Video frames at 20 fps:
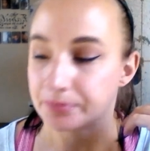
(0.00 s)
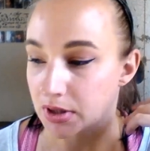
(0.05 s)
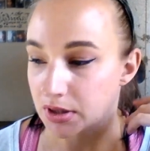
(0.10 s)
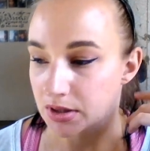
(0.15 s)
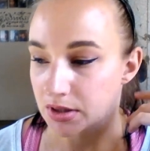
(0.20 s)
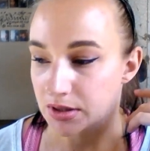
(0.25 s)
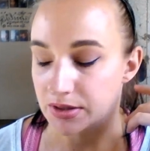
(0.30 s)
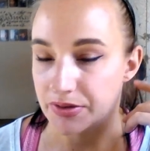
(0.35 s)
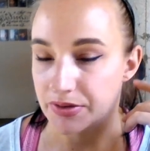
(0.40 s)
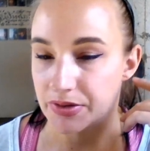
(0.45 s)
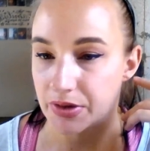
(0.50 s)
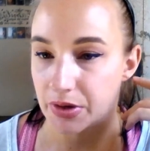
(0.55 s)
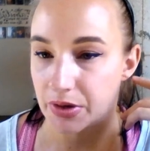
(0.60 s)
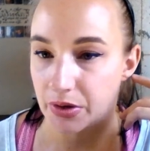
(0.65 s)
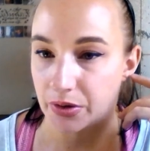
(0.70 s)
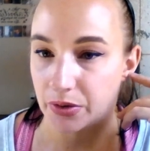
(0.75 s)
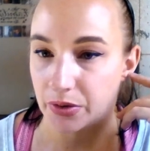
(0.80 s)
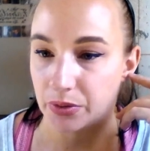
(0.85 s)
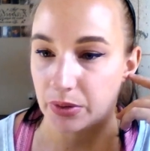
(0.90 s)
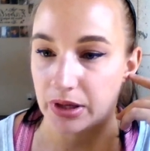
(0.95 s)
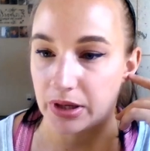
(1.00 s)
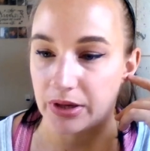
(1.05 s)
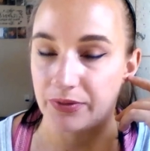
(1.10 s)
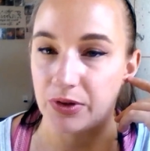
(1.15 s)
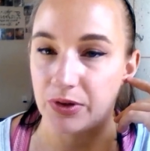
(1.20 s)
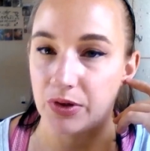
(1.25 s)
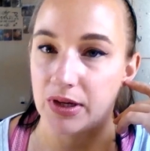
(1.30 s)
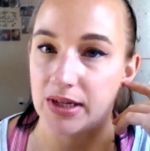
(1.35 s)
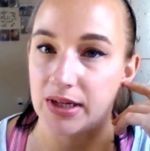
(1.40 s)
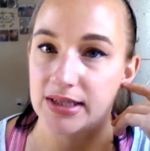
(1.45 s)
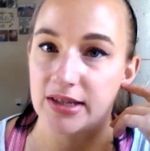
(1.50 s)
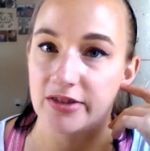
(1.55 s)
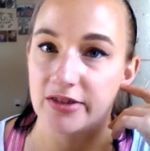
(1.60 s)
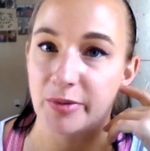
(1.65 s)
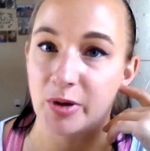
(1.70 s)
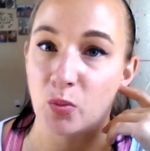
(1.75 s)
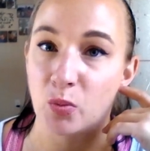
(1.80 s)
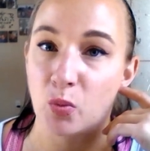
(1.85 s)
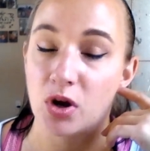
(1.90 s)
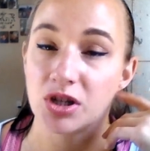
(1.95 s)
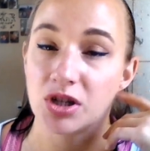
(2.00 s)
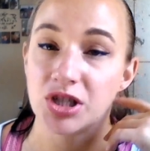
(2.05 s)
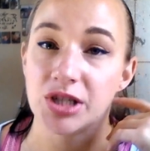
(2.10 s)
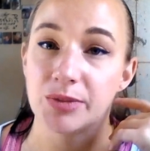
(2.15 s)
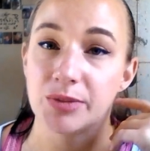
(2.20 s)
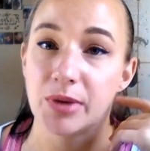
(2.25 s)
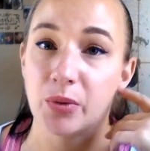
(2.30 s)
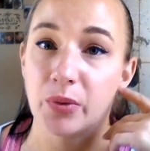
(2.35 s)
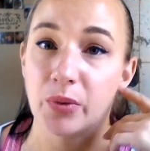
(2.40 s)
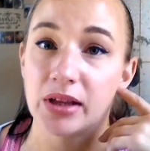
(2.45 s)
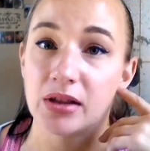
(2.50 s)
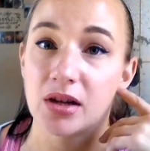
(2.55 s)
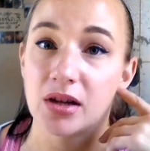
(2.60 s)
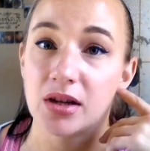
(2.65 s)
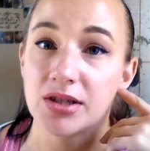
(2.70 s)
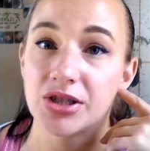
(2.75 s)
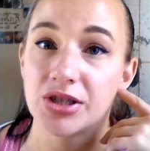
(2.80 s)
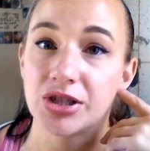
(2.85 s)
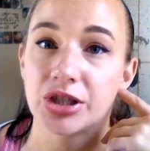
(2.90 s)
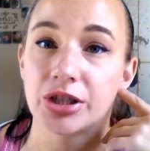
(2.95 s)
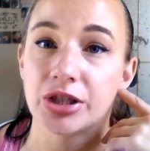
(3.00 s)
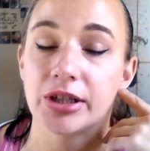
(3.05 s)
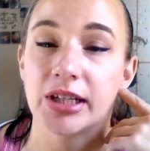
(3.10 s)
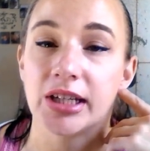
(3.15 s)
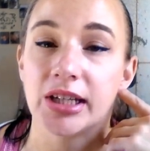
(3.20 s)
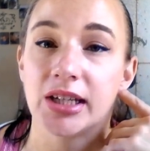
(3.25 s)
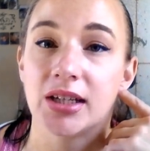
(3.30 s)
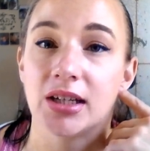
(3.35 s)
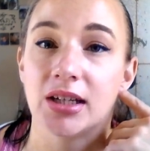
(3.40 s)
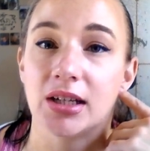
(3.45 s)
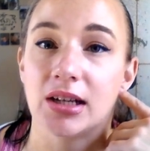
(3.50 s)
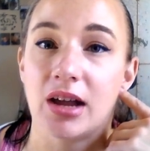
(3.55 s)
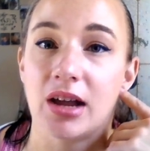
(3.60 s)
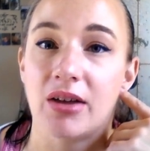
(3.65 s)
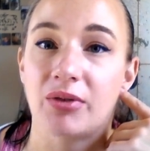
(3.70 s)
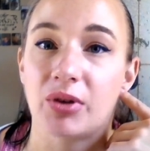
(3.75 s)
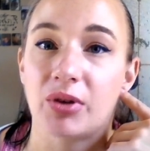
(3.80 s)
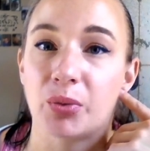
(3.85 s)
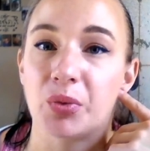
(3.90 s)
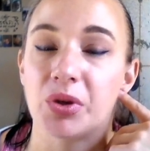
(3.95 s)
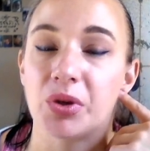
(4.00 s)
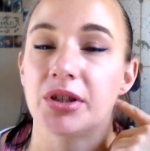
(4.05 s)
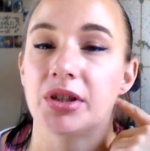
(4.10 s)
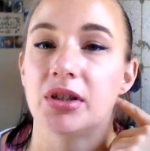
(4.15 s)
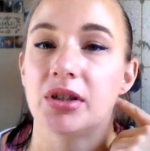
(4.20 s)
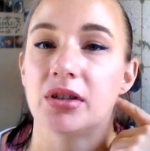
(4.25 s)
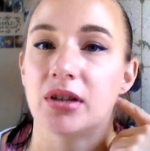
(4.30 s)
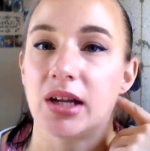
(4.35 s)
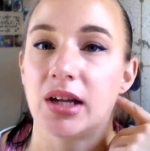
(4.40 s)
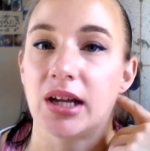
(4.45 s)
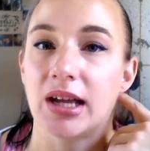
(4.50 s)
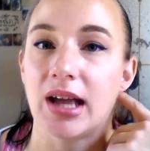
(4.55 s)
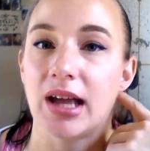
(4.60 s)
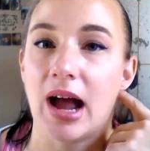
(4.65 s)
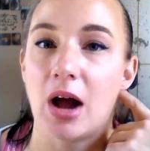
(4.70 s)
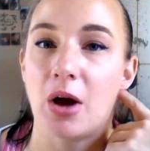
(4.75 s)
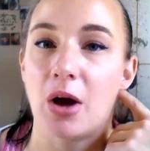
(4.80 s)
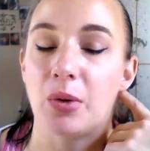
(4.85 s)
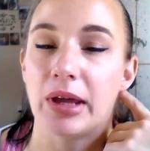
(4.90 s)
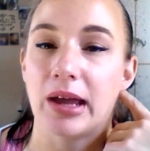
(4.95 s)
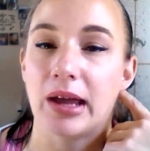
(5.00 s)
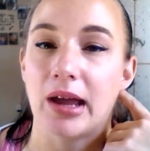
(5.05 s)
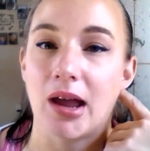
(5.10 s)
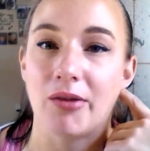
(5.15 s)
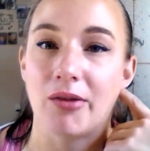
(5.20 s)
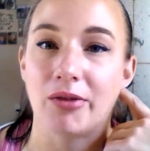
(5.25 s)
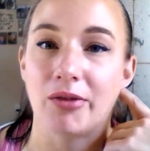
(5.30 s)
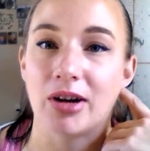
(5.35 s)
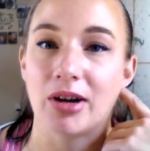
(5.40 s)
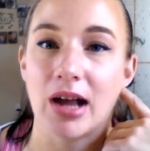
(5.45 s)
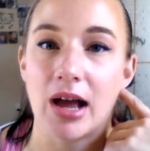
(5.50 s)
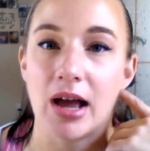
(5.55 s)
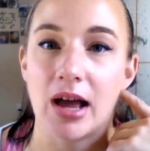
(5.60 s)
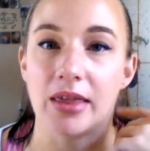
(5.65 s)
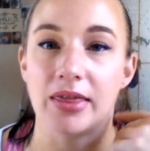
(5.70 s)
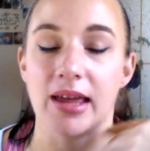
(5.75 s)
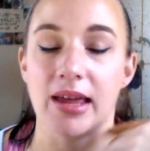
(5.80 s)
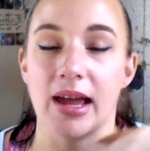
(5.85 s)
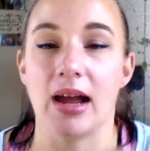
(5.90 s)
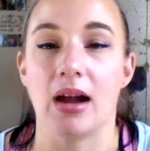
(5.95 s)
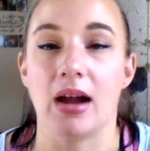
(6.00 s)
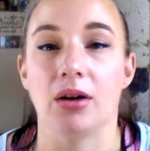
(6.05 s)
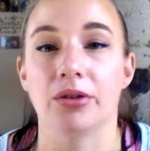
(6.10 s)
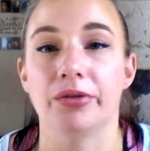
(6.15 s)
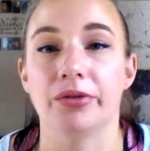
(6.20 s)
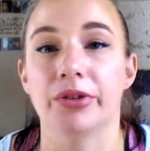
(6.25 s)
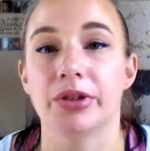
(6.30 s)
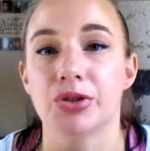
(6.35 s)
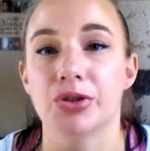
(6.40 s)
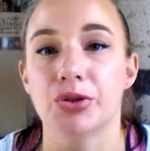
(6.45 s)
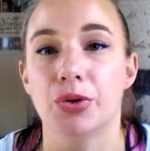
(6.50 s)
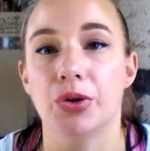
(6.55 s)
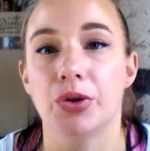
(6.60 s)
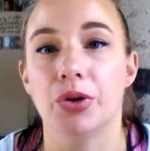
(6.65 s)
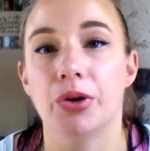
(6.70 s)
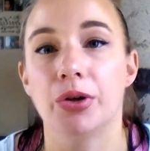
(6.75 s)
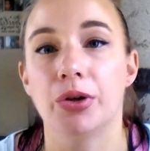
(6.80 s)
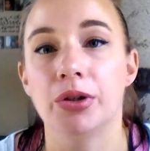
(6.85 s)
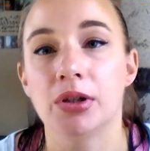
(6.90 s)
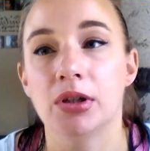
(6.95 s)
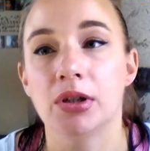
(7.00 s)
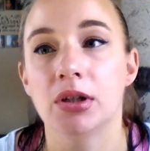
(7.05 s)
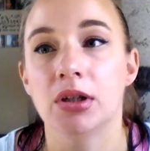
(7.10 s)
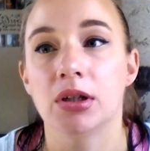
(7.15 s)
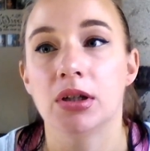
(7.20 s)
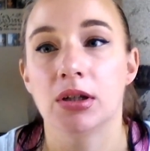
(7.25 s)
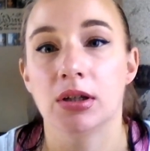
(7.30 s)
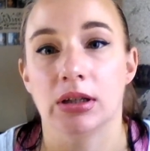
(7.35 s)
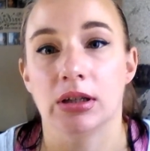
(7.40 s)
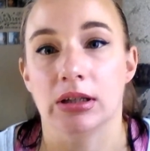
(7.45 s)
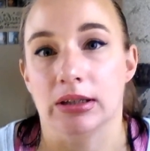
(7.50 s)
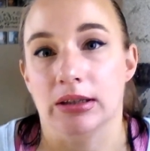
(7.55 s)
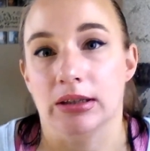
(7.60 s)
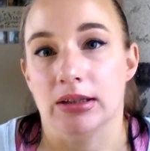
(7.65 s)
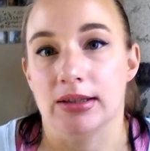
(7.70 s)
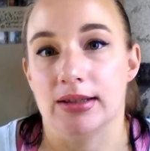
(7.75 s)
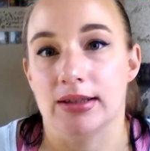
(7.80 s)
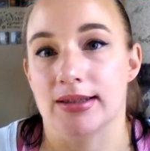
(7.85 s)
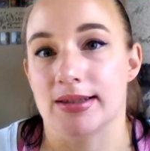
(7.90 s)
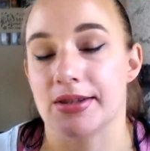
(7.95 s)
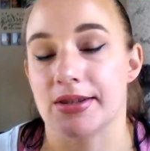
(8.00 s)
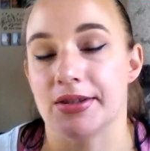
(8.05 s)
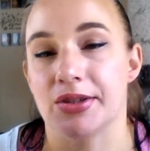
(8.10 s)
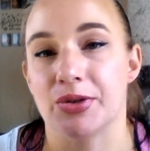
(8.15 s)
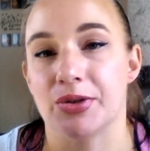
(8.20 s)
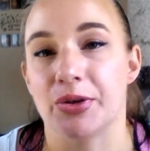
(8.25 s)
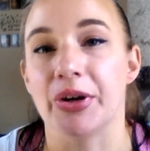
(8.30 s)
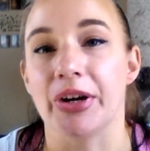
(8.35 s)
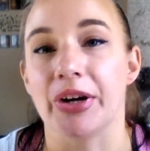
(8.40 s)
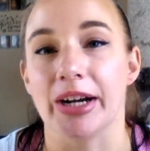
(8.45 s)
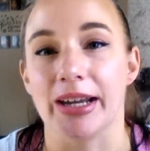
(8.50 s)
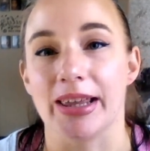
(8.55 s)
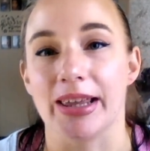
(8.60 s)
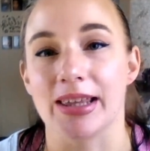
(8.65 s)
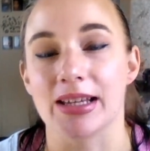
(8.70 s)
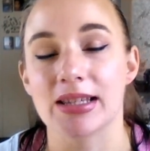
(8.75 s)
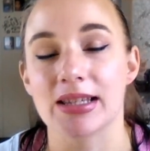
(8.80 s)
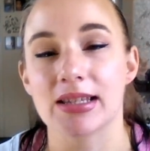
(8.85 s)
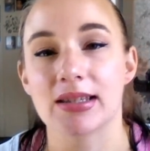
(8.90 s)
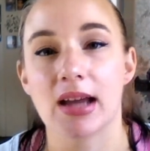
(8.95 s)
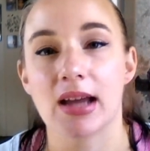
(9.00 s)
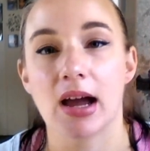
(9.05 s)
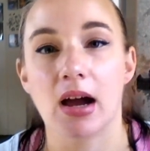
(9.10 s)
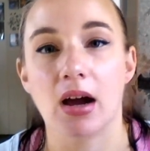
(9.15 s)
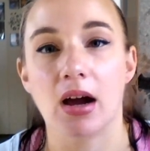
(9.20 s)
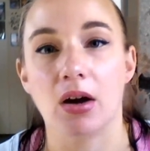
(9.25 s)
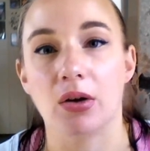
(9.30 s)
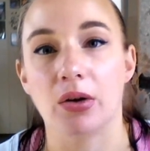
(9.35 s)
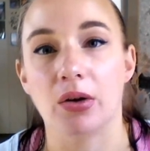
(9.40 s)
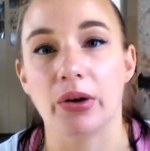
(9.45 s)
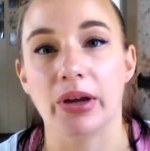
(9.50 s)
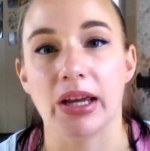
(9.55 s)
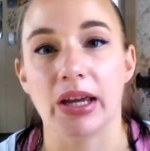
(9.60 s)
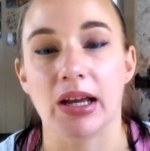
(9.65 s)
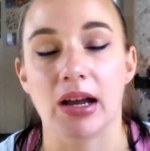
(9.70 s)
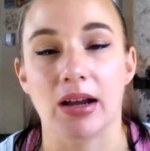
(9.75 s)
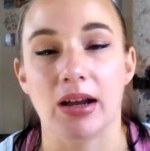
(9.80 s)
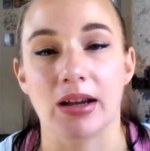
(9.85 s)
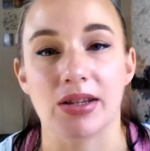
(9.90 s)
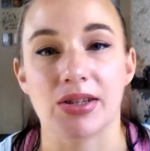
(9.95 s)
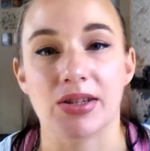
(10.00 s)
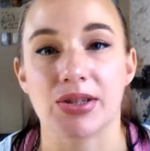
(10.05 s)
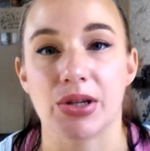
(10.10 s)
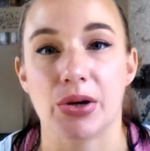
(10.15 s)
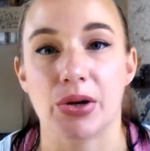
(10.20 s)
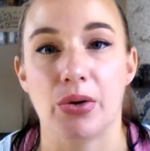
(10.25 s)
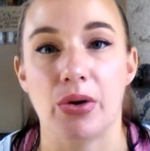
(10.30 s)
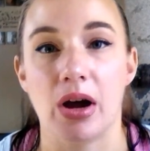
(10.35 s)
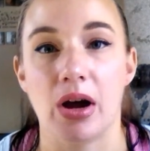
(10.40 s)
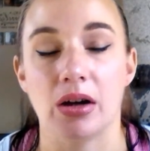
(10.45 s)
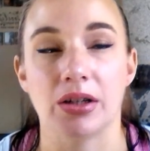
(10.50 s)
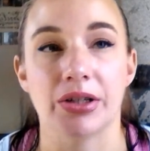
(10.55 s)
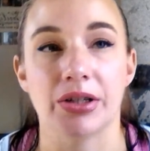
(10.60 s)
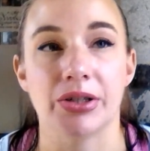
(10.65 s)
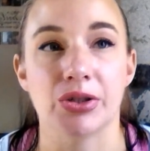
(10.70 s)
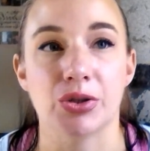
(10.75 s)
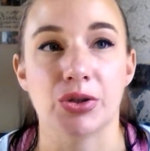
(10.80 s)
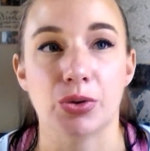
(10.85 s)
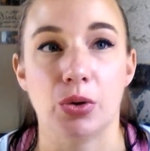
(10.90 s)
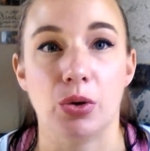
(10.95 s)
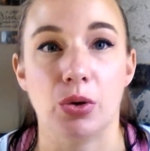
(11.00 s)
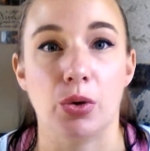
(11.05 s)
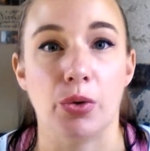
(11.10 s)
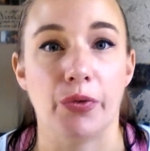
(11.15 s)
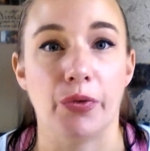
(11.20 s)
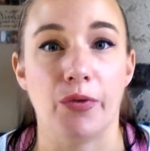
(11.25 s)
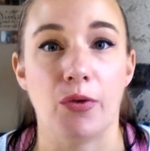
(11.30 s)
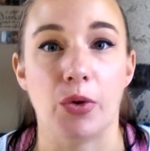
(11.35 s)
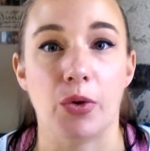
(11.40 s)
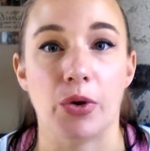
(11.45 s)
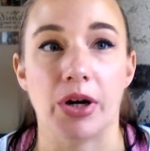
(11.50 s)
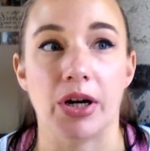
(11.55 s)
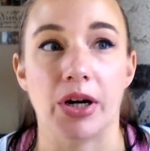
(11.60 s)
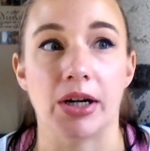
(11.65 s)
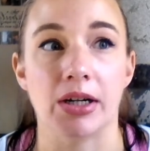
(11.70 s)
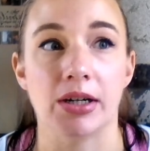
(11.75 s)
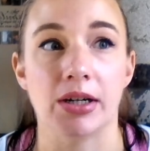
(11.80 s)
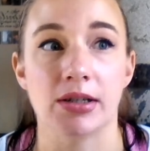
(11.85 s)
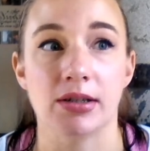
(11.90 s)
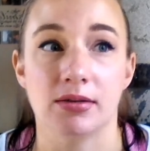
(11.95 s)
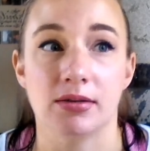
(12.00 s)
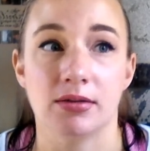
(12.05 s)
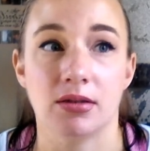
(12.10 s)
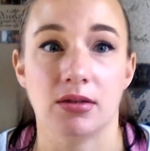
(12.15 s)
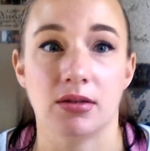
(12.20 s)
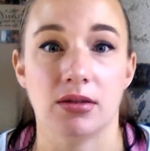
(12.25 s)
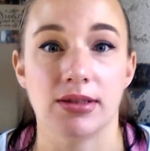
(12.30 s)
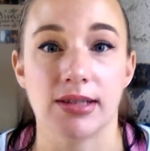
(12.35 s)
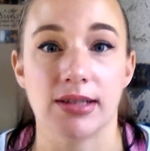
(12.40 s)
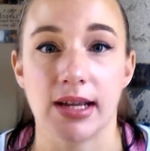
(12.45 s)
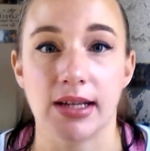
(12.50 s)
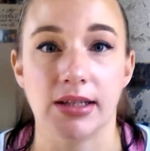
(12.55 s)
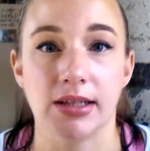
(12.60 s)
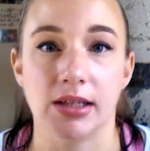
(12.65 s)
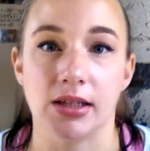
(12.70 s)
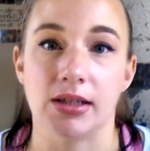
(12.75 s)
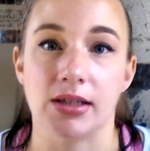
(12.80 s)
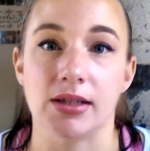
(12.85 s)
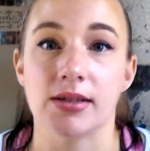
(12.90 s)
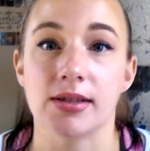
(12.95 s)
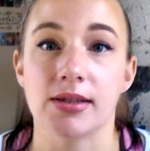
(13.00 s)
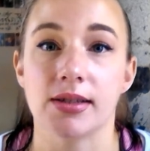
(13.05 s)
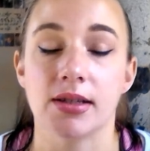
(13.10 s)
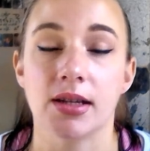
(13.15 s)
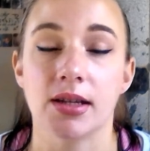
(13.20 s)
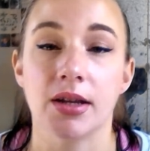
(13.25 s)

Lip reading: So if you guys have been watching my weight loss journey and ever wonder, like, how it ever got that out of control, this is the story. This is how it got so out of control for 10 years.